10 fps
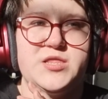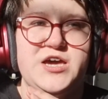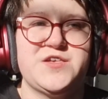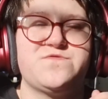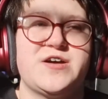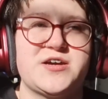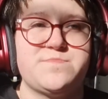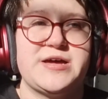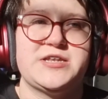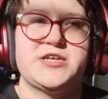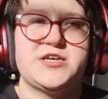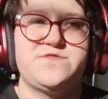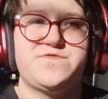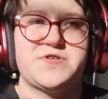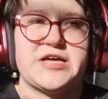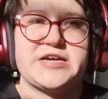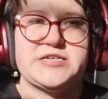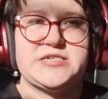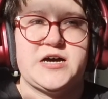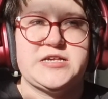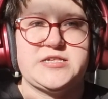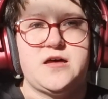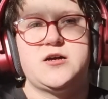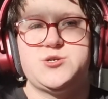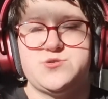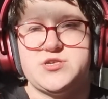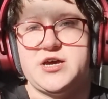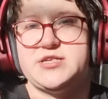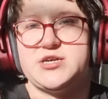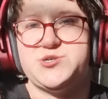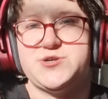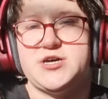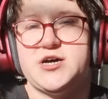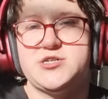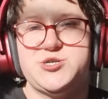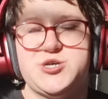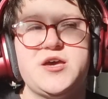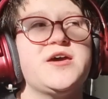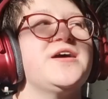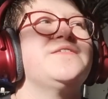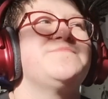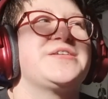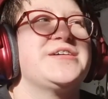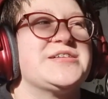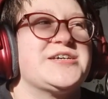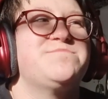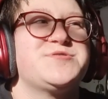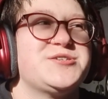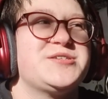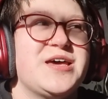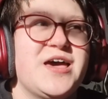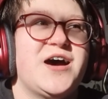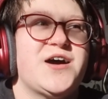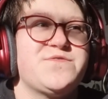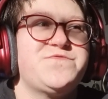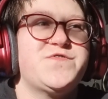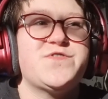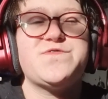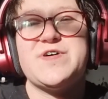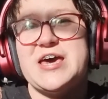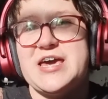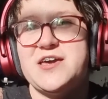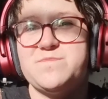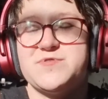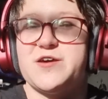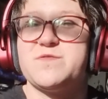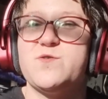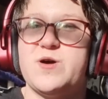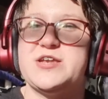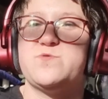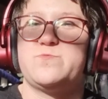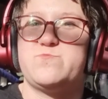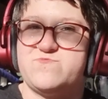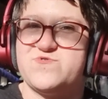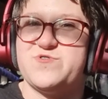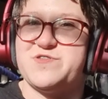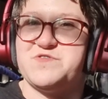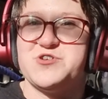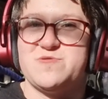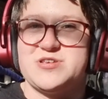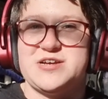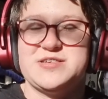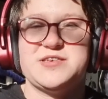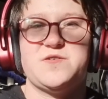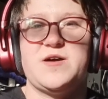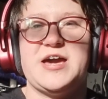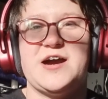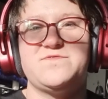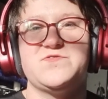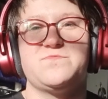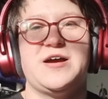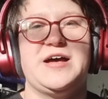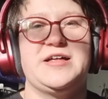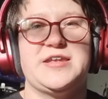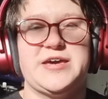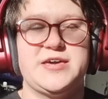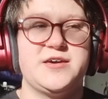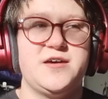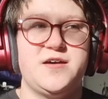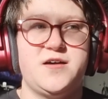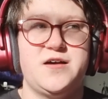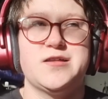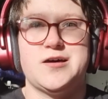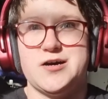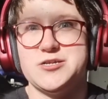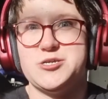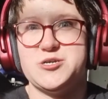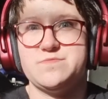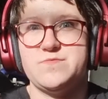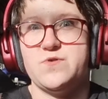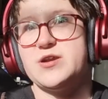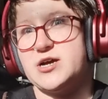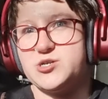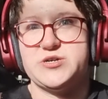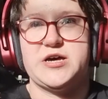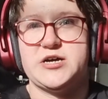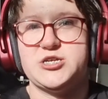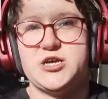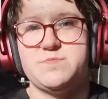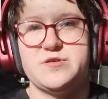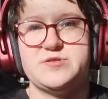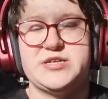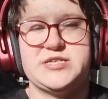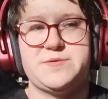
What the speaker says: is recommended for like a size large or a size extra large, because I'm 4'8", but I'm quite broad of shoulder, so I have to wear like a large or an extra large in most knitting